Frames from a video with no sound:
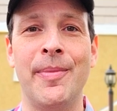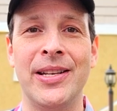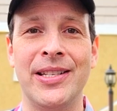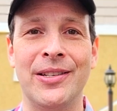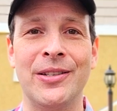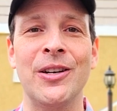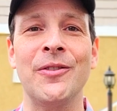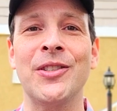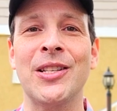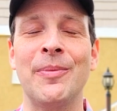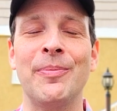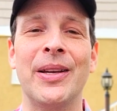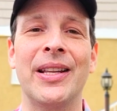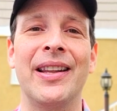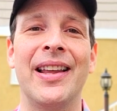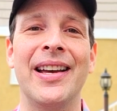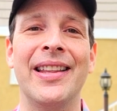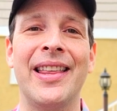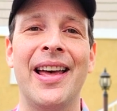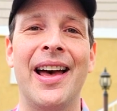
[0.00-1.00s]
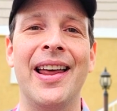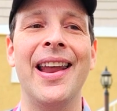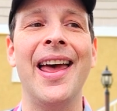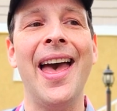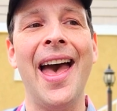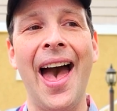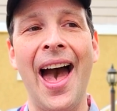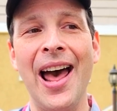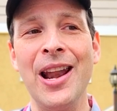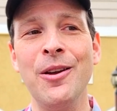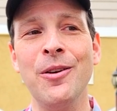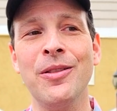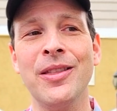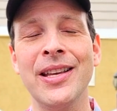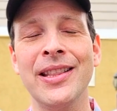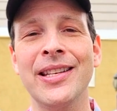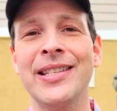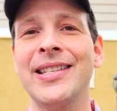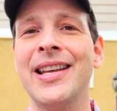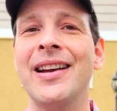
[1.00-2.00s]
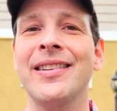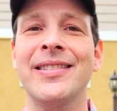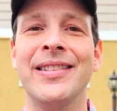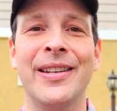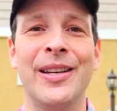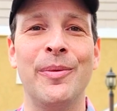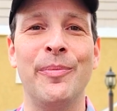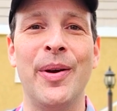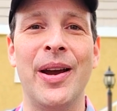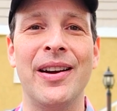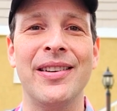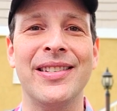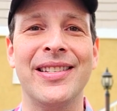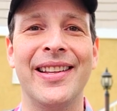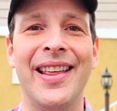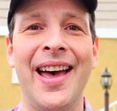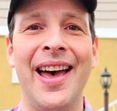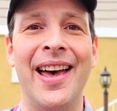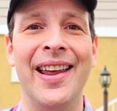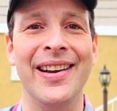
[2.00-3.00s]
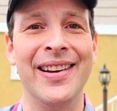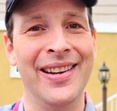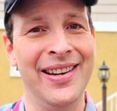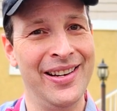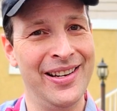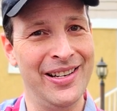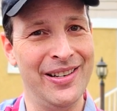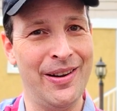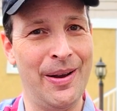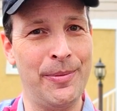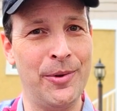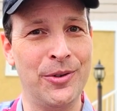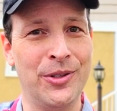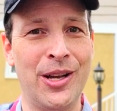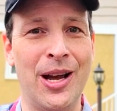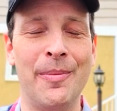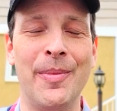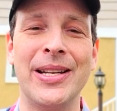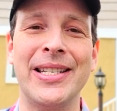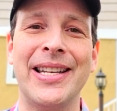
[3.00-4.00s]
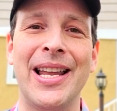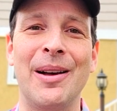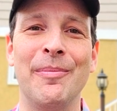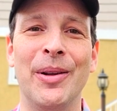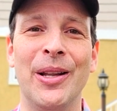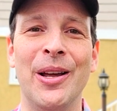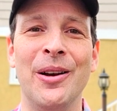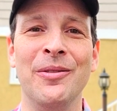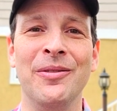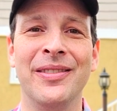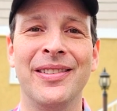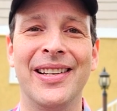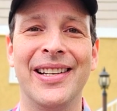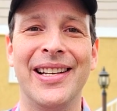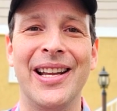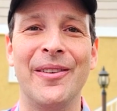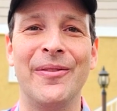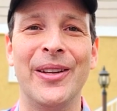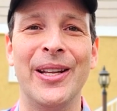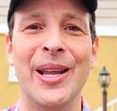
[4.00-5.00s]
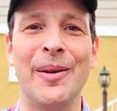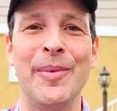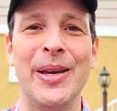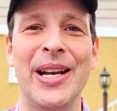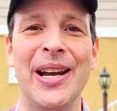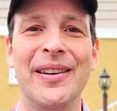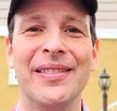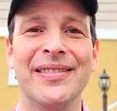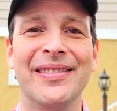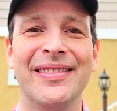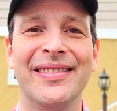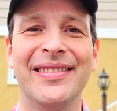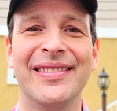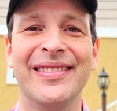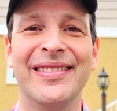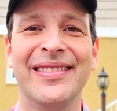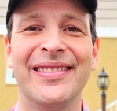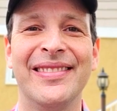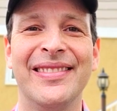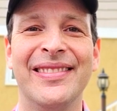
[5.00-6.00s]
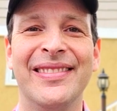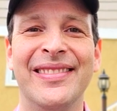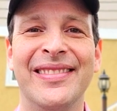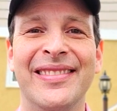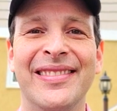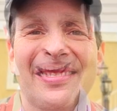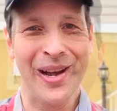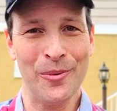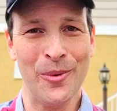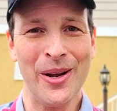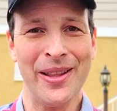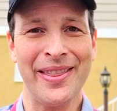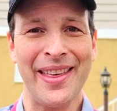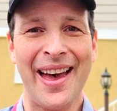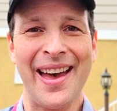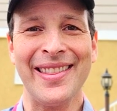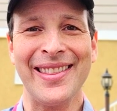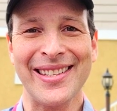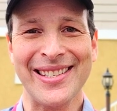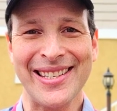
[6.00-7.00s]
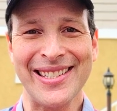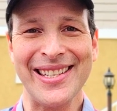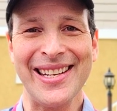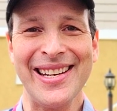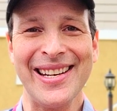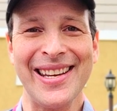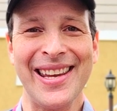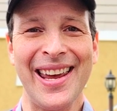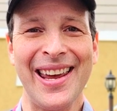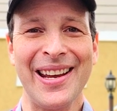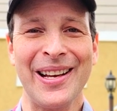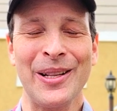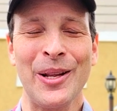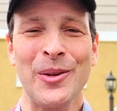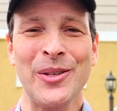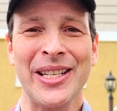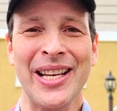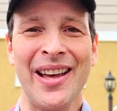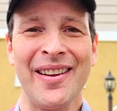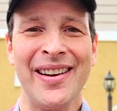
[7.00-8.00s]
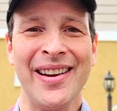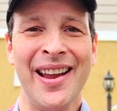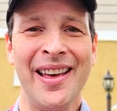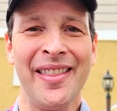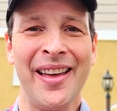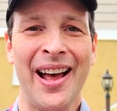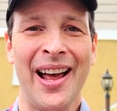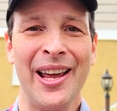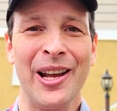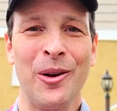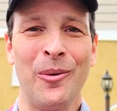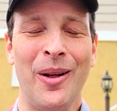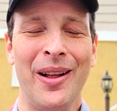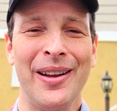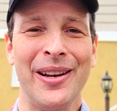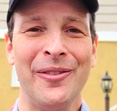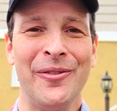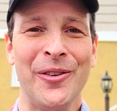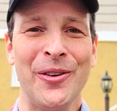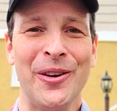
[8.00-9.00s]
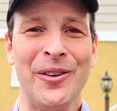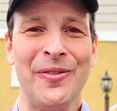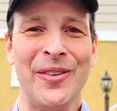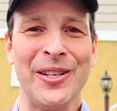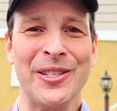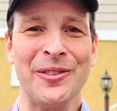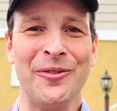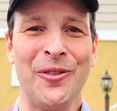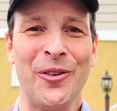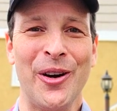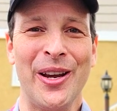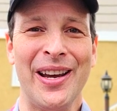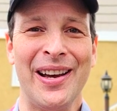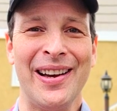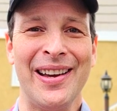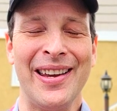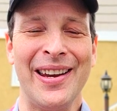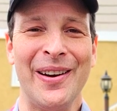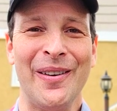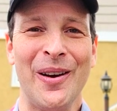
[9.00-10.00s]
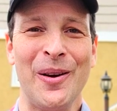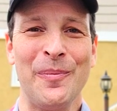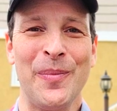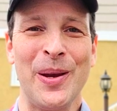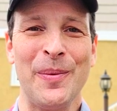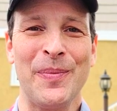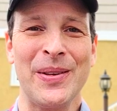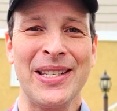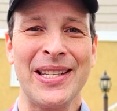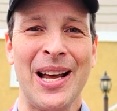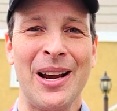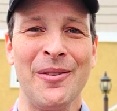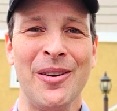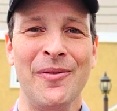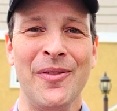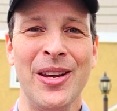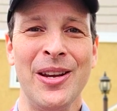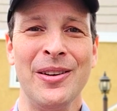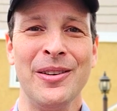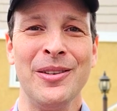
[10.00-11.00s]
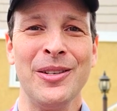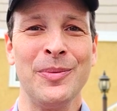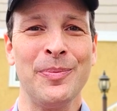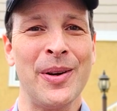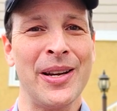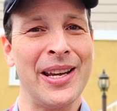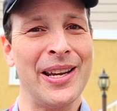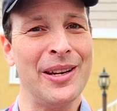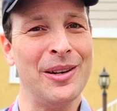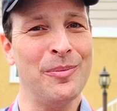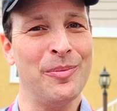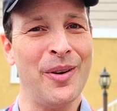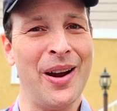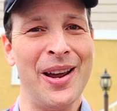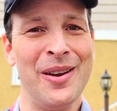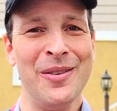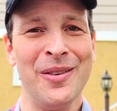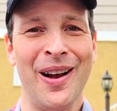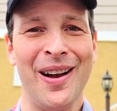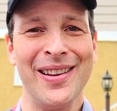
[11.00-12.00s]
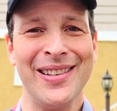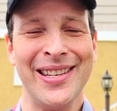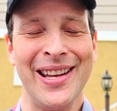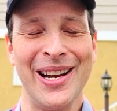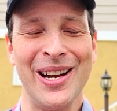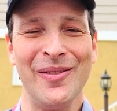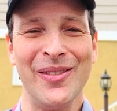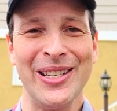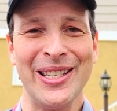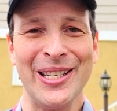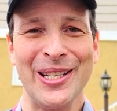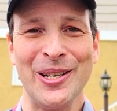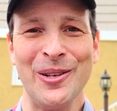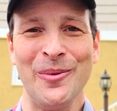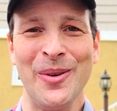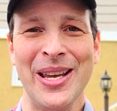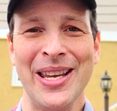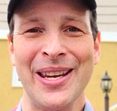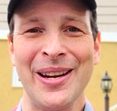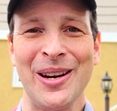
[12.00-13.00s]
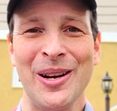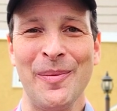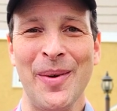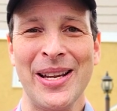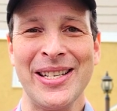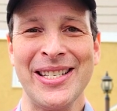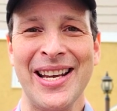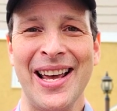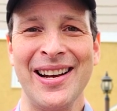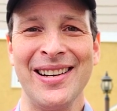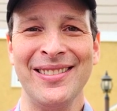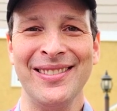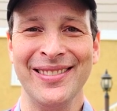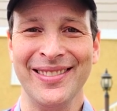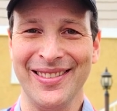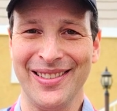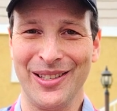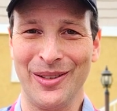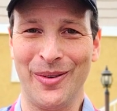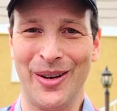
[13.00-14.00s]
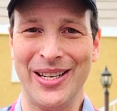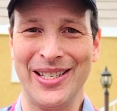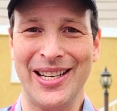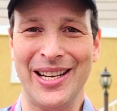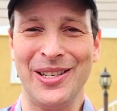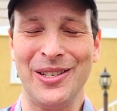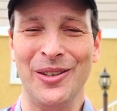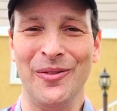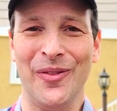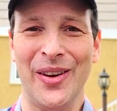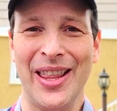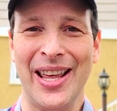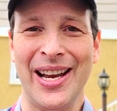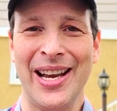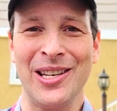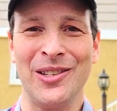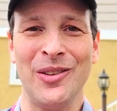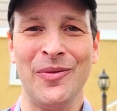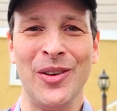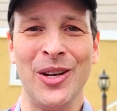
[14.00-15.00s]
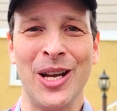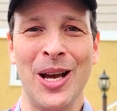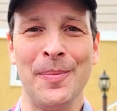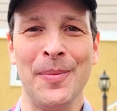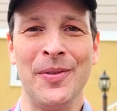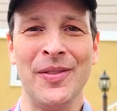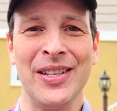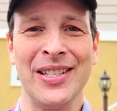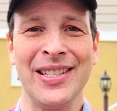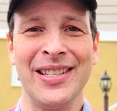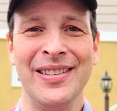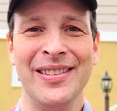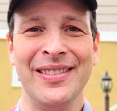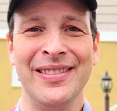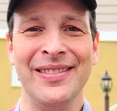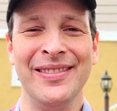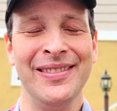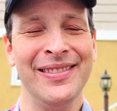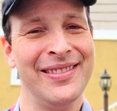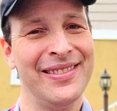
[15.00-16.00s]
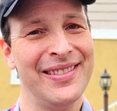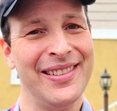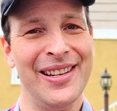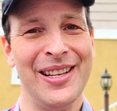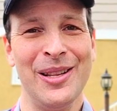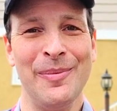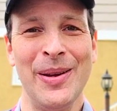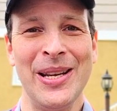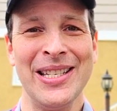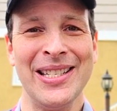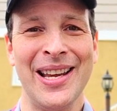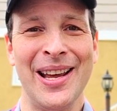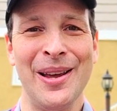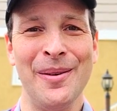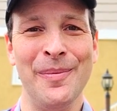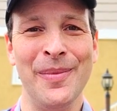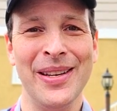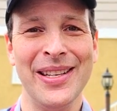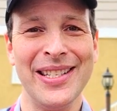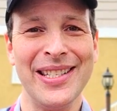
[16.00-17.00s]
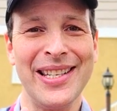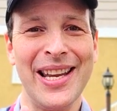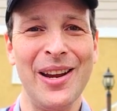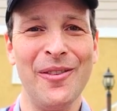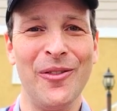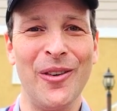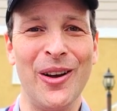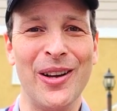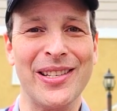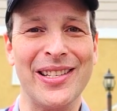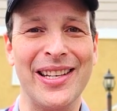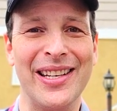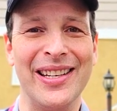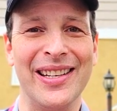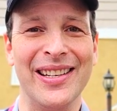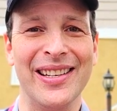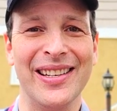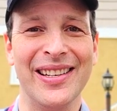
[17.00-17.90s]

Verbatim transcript: may serve something like that, how do you think this actually compares to that? Drop those comments down below and definitely let me know. And with that, this is Ian K closing out another high-quality foodie feature for you here on Peep This Out Reviews, bringing you brand new content every single week here on my channel. So why stay tuned for that next review coming real soon. In the meantime, stay frosty.